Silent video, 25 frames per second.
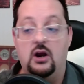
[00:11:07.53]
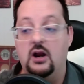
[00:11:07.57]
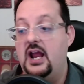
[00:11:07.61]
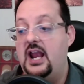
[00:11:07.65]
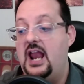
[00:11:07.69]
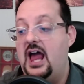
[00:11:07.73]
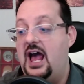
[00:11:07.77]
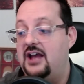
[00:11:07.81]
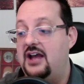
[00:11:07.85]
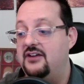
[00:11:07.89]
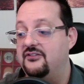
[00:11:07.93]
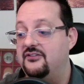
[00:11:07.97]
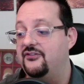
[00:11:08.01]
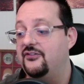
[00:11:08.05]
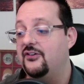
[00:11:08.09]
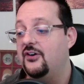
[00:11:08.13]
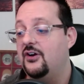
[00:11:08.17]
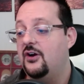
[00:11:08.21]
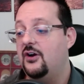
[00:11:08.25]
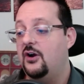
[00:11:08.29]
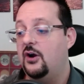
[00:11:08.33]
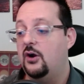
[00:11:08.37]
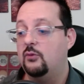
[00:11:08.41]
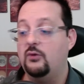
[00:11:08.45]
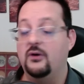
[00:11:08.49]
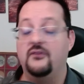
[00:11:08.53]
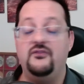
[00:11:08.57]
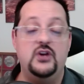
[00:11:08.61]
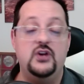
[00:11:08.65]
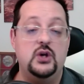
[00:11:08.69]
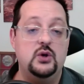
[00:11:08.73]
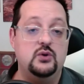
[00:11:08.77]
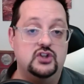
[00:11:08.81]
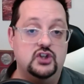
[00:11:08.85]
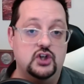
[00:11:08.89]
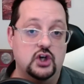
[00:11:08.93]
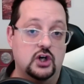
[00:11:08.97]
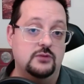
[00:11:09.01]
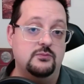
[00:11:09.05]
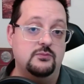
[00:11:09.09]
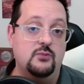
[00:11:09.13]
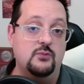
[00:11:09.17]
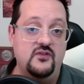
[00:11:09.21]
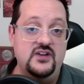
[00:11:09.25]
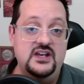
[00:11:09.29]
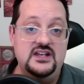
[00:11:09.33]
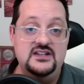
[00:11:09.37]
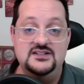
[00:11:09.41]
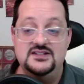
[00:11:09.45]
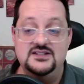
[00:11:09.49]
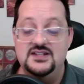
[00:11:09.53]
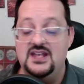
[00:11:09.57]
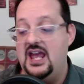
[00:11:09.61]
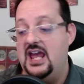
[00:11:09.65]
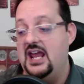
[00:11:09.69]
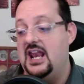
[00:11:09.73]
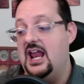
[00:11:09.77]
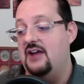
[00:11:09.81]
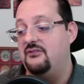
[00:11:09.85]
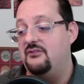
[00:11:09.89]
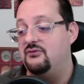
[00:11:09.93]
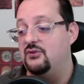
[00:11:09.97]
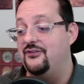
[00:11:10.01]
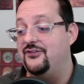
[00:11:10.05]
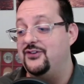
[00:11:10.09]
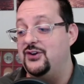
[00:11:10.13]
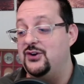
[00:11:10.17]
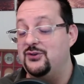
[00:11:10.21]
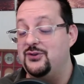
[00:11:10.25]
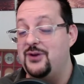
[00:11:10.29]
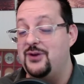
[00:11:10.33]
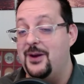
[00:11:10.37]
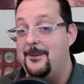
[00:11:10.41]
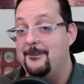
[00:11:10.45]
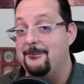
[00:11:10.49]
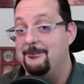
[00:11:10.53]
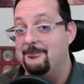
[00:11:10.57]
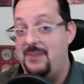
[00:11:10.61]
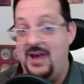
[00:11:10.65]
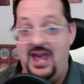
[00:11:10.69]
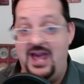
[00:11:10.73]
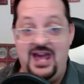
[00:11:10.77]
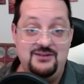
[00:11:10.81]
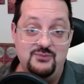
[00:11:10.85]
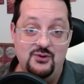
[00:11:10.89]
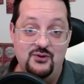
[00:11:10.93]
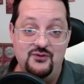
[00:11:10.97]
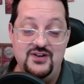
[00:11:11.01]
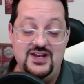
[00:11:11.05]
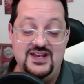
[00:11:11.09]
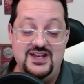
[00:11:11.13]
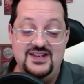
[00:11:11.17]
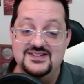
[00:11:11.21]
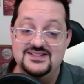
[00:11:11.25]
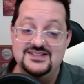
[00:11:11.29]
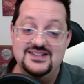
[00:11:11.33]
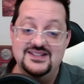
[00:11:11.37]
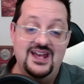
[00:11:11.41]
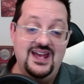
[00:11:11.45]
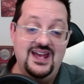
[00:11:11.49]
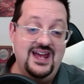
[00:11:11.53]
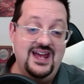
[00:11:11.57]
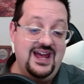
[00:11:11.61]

And I've reviewed good movies, and I've reviewed bad movies,